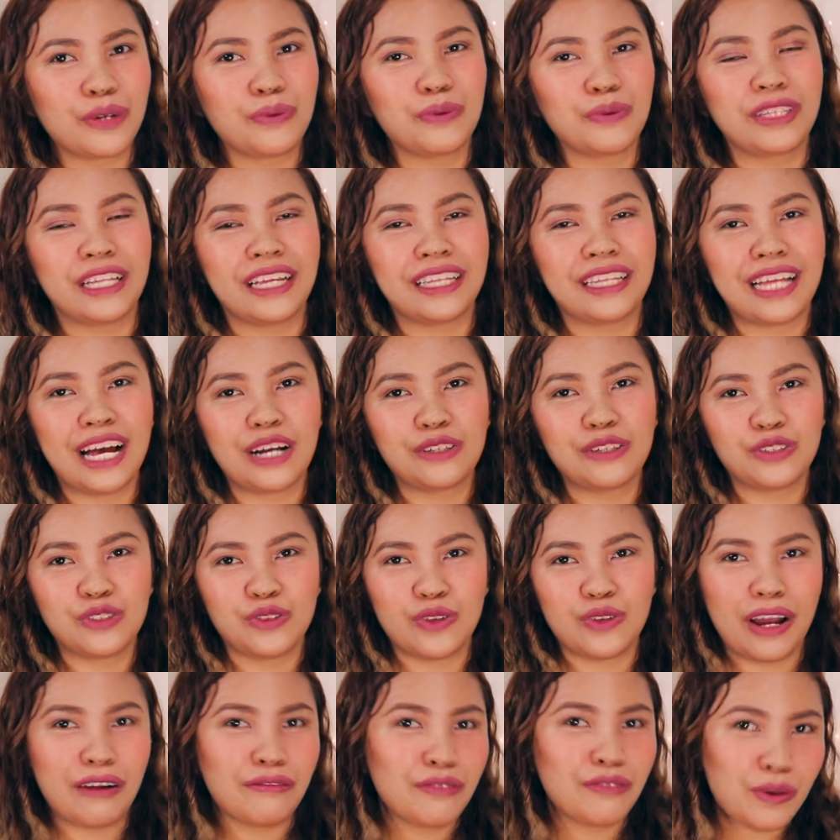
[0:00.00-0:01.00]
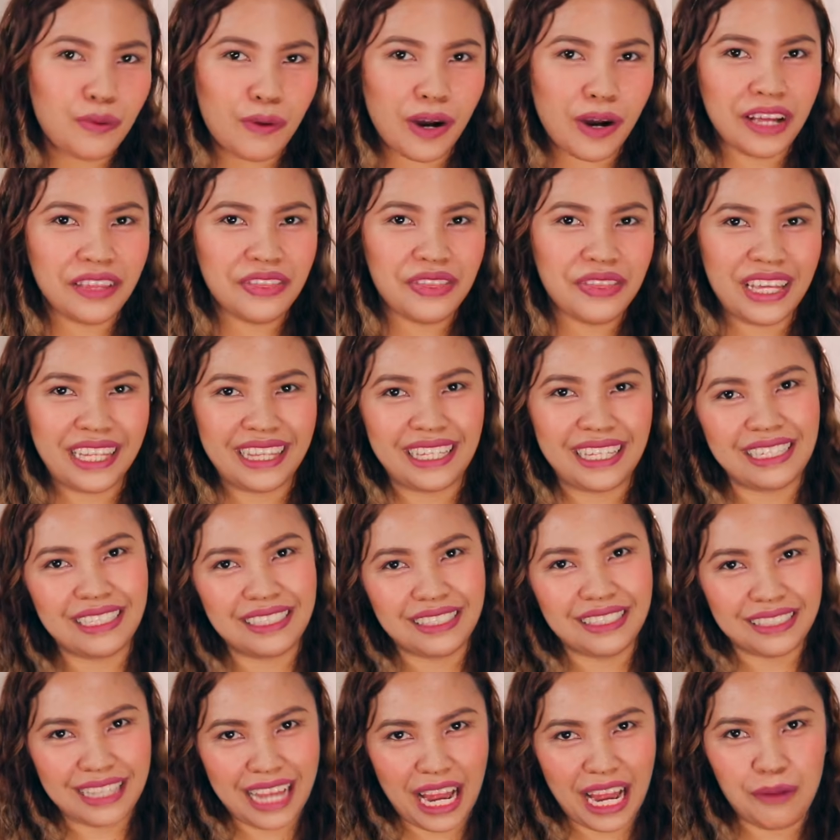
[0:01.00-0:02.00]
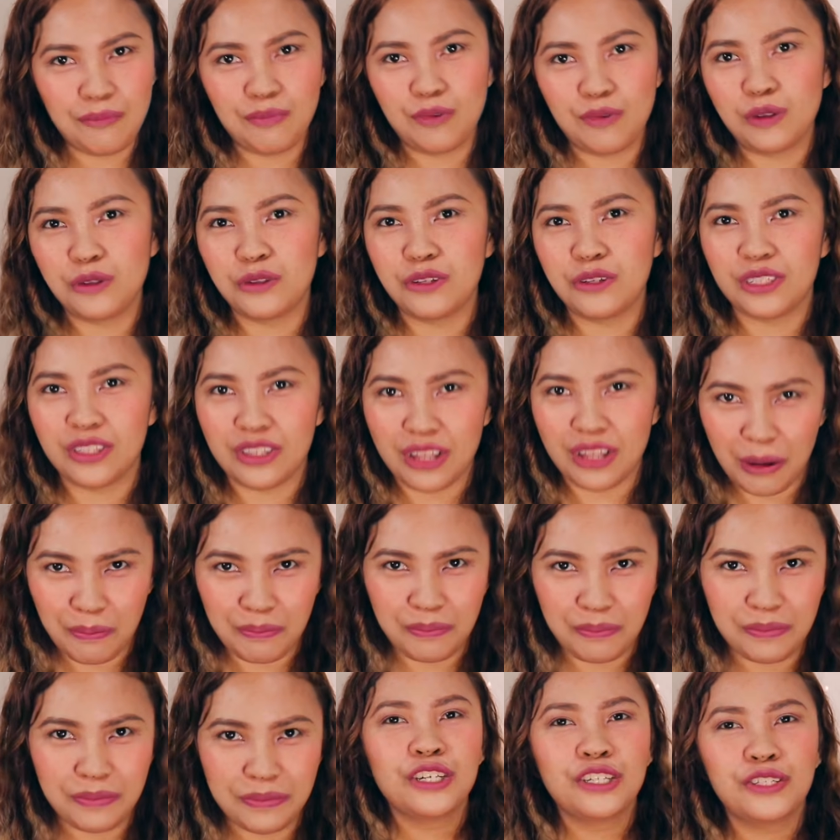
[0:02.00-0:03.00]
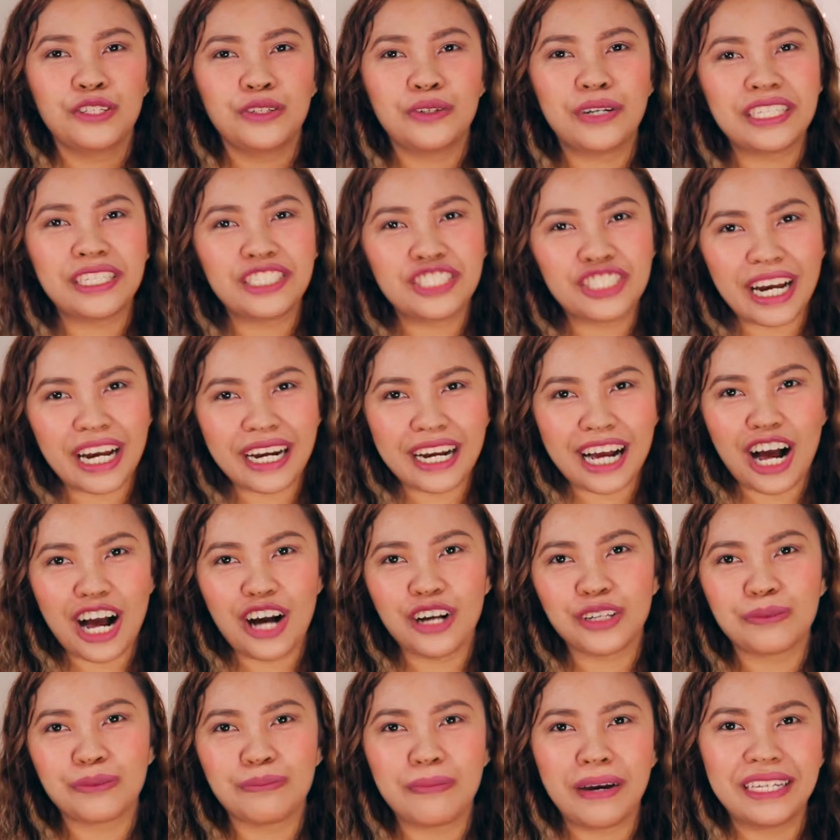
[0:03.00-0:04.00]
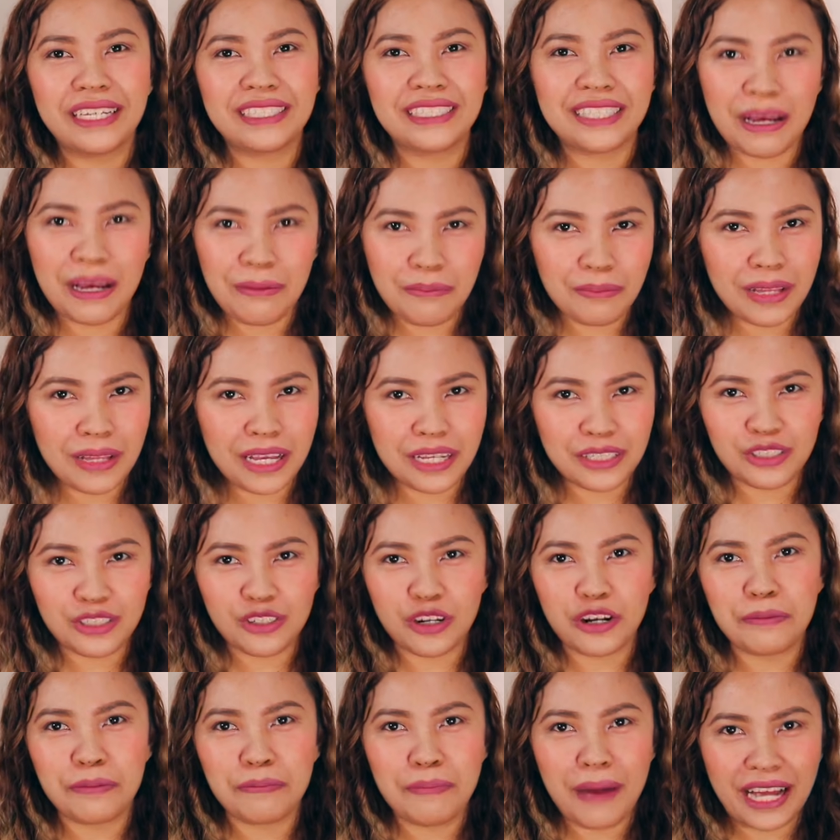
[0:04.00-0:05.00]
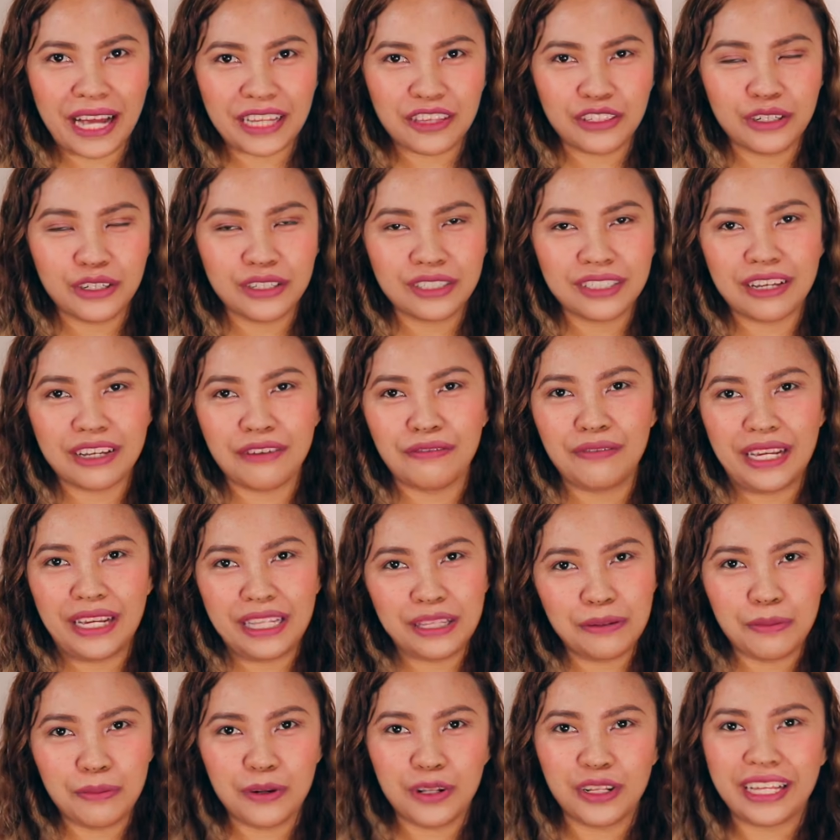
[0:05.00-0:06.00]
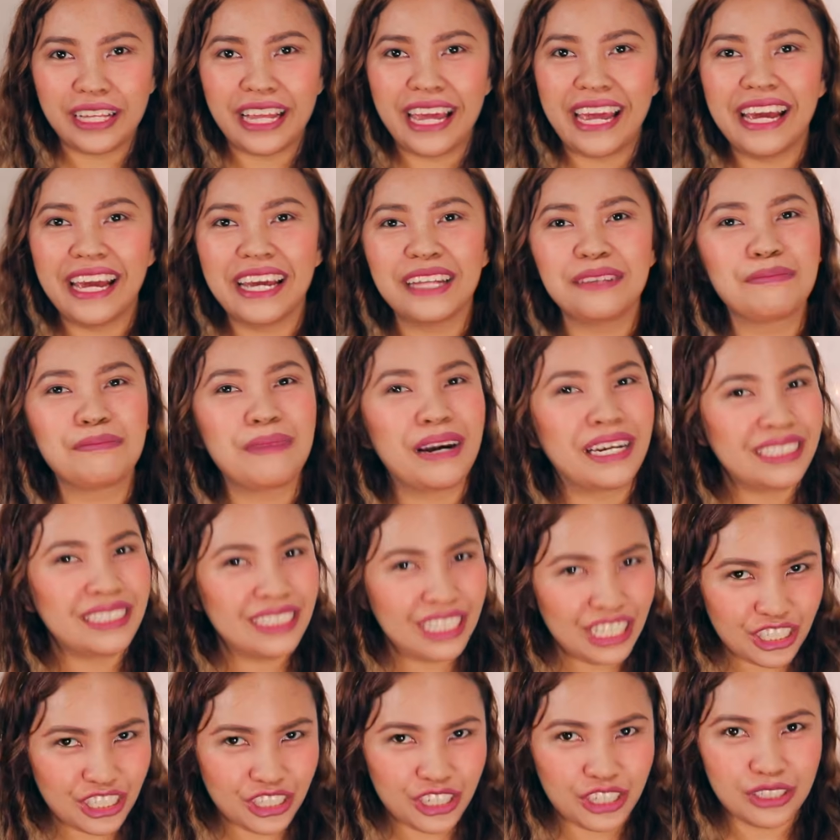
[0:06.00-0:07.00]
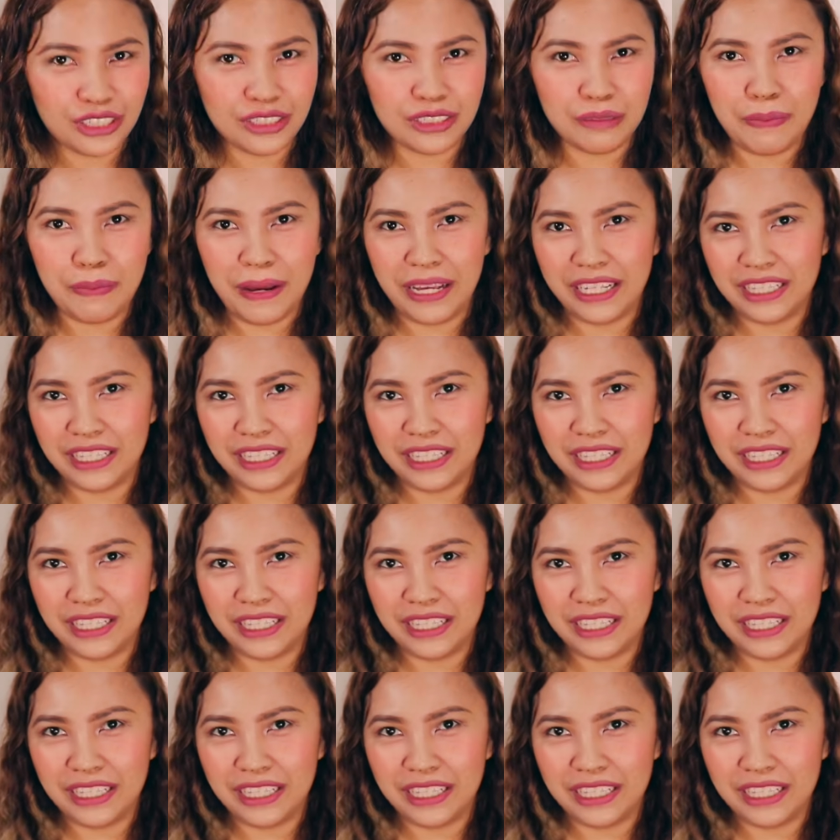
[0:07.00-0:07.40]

would announce to everyone that it's time to stop. You can check out my templates or patterns available in my Teachers Pay